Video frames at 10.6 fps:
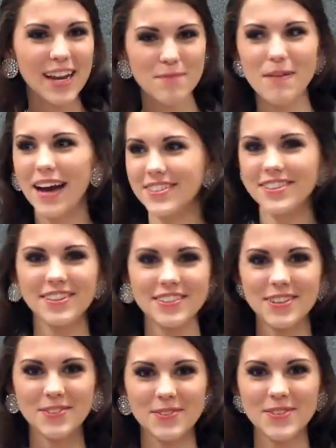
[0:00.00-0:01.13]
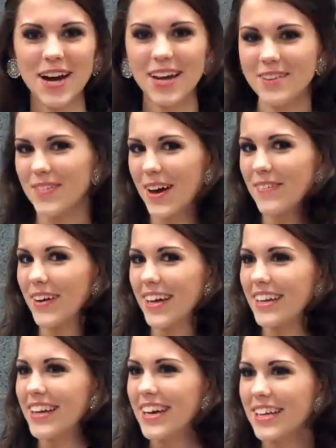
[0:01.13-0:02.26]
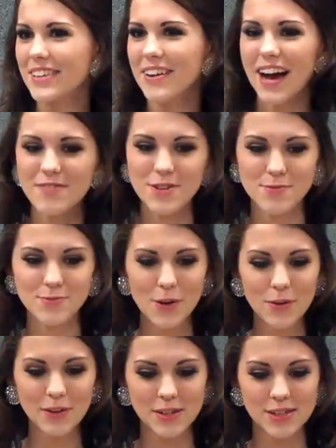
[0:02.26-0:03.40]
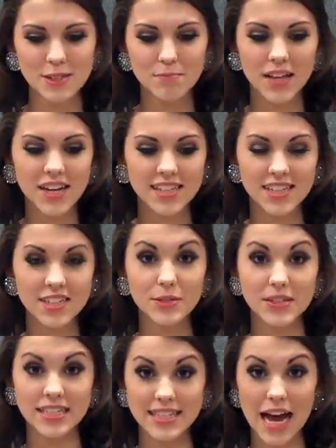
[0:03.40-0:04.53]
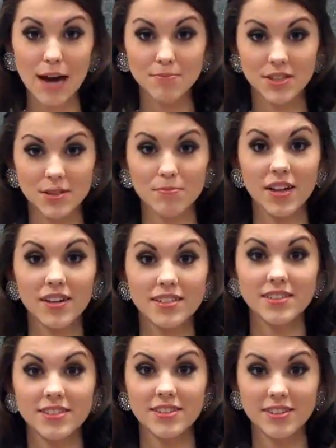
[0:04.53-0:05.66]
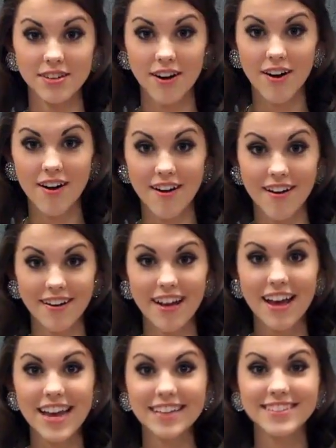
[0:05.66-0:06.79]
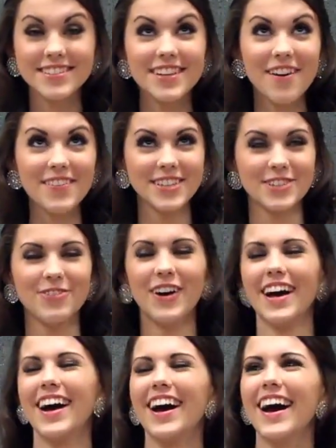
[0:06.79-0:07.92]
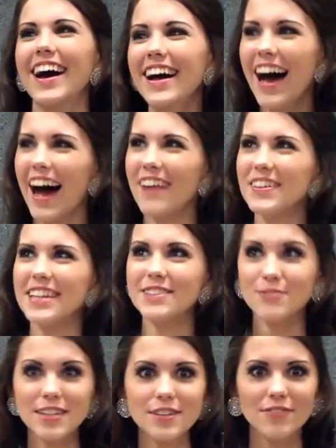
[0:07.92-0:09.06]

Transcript: any pageant girl knows what I'm talking about when you have your rollers plugged into an adapter plugged into your car. It's so much fun. I mean, it's really